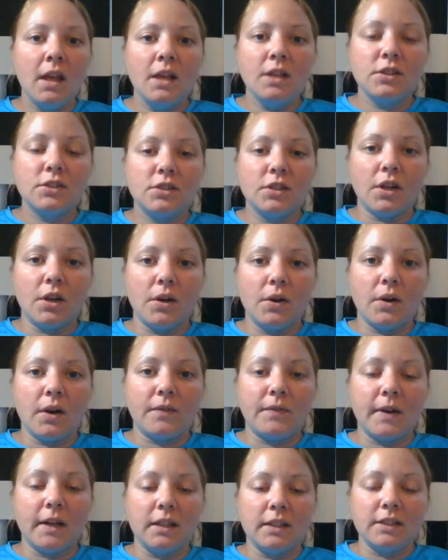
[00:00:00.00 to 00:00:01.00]
So I
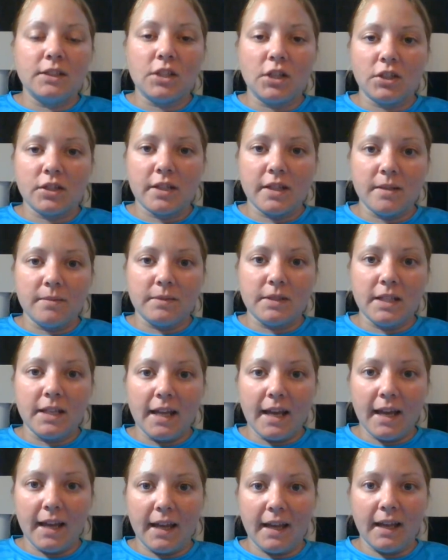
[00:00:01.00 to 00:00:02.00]
finally talked to them
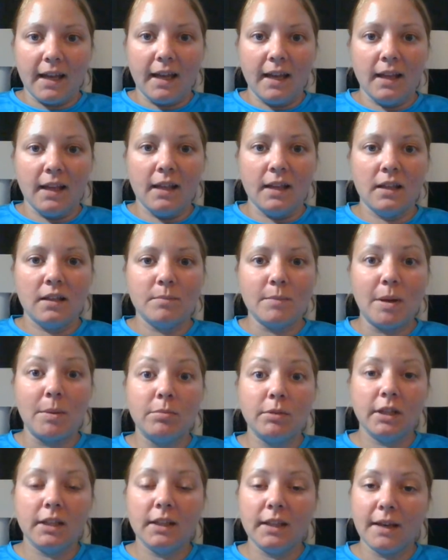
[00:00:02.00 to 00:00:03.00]
today. My
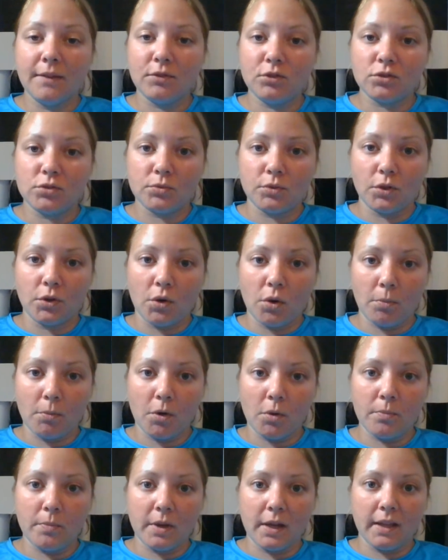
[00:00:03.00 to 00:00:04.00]
blood levels were
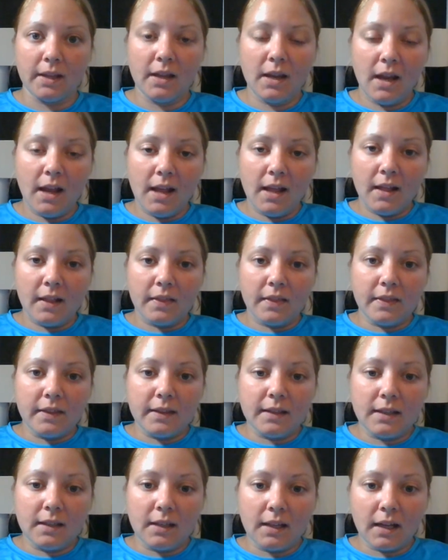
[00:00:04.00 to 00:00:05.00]
normal, but
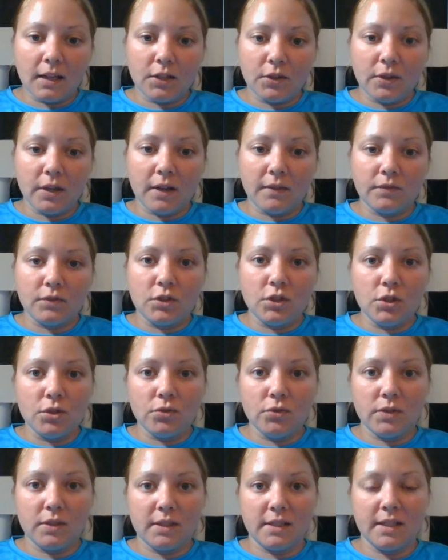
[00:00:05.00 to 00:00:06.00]
I do have
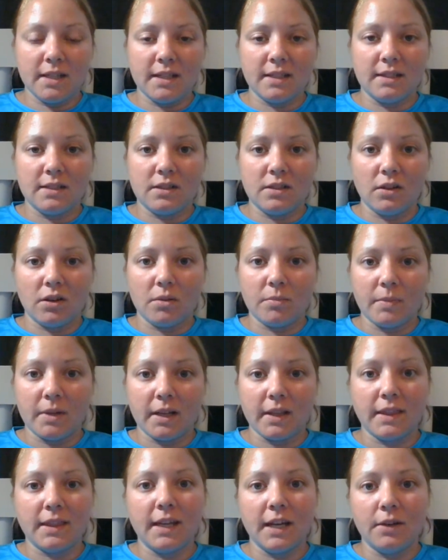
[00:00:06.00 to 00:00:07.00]
2 cysts on
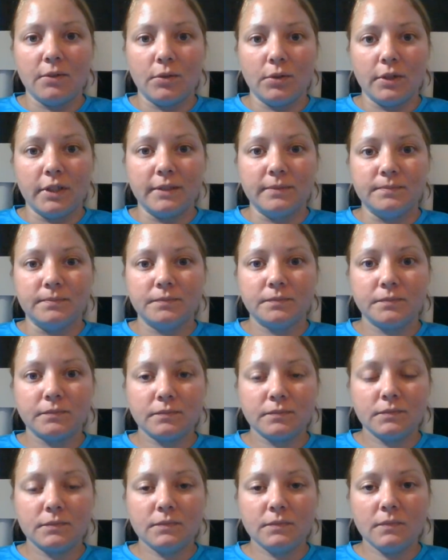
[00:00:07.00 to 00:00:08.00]
my thyroid,
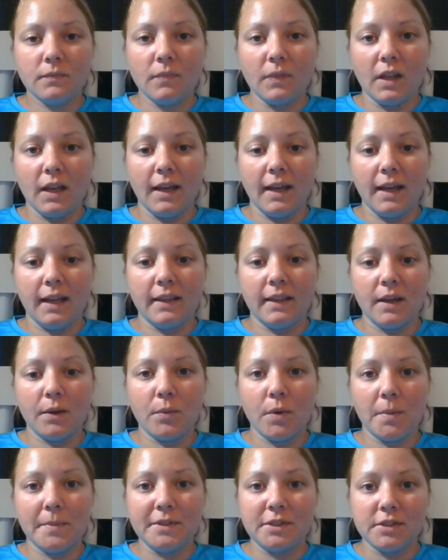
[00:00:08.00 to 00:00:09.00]
and they
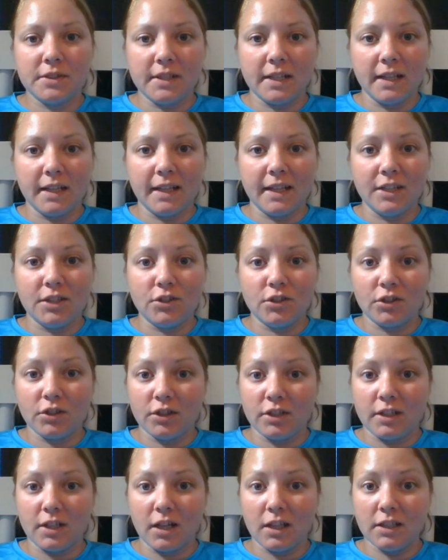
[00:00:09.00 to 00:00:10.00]
want me to see an
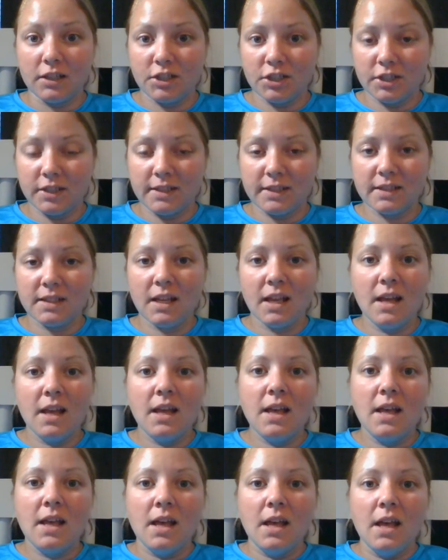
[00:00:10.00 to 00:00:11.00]
endocrinologist.
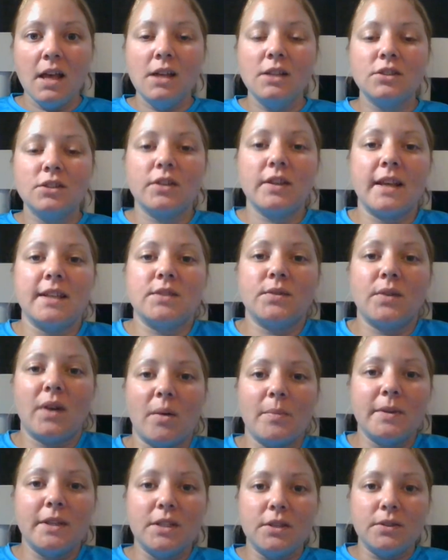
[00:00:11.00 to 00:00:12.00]
So that's what
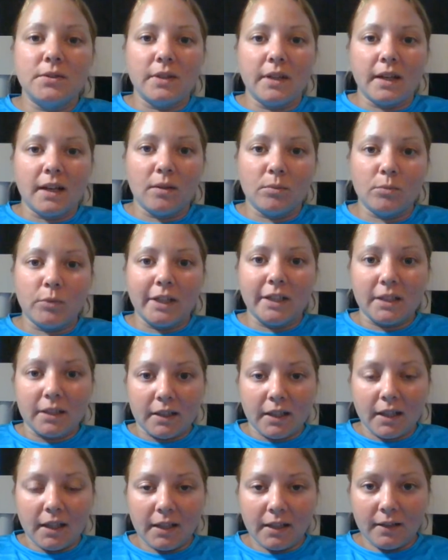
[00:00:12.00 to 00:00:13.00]
I'll be doing. I'm
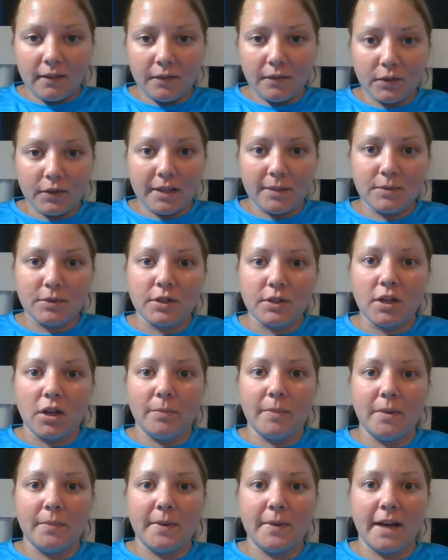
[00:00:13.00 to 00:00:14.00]
waiting for them to call
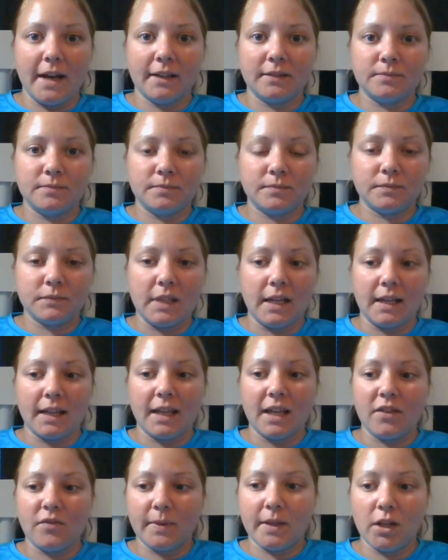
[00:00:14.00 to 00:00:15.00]
me back and
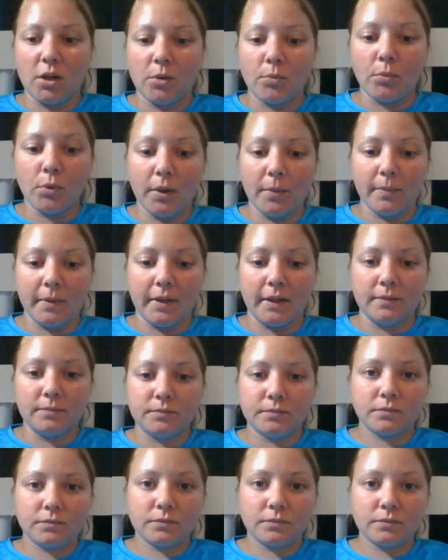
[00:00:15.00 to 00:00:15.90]
give me an appointment